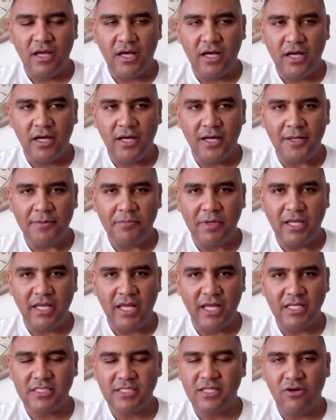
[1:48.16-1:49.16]
um, and
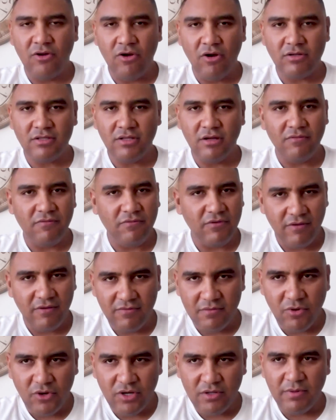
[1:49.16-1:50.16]
hence the lockdown for
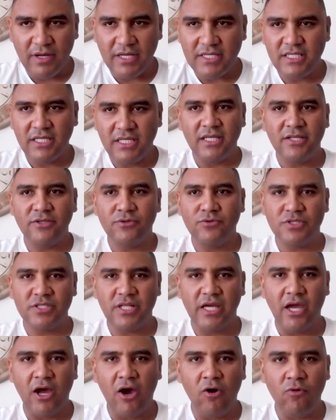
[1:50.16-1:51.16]
everybody basically to
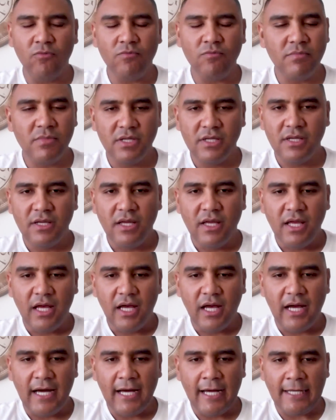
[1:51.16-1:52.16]
stay home
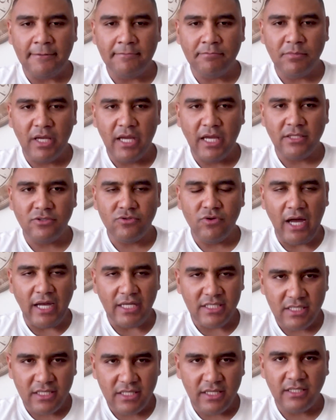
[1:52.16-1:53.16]
um, and to
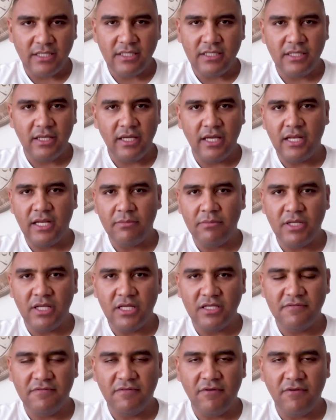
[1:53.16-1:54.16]
isolate, and I mean
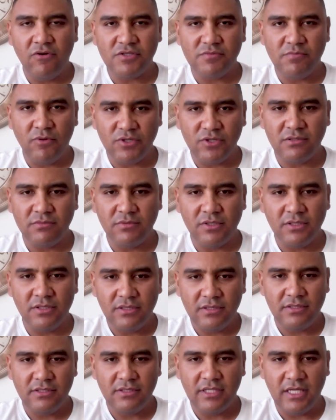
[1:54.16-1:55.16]
as far as
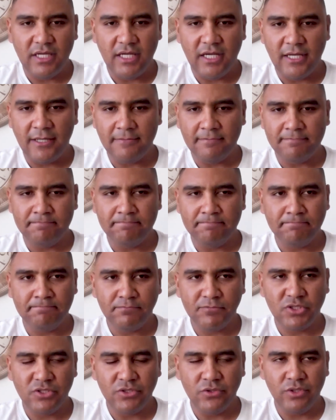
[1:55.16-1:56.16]
possible, um,
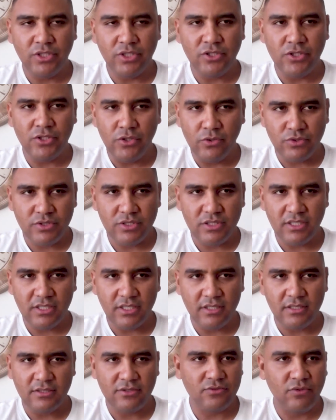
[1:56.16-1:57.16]
to reduce
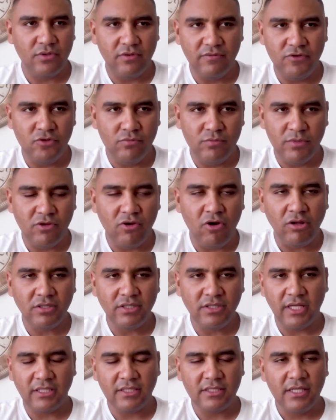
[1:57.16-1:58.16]
the sort of human
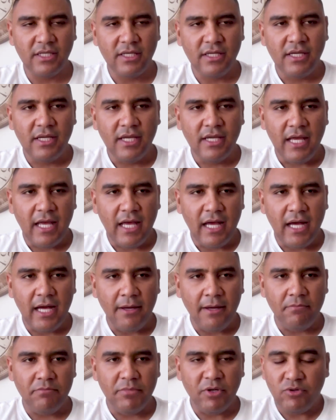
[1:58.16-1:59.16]
contact.
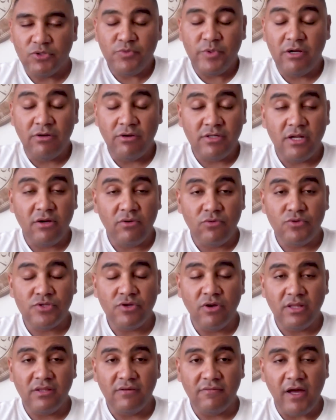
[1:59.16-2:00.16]
Um, because we don't know who's
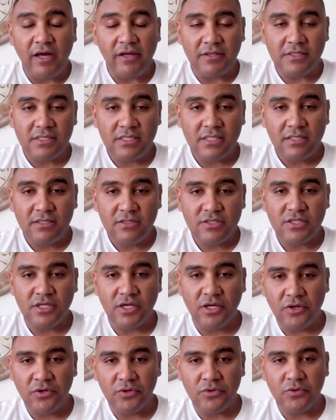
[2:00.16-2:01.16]
got the virus.
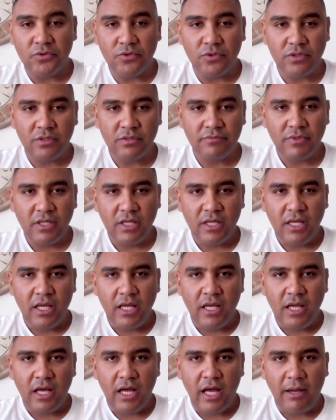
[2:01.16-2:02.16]
So,
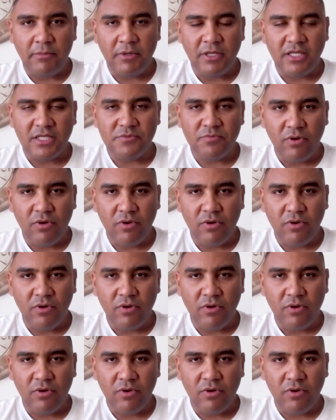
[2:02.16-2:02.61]
I mean, it's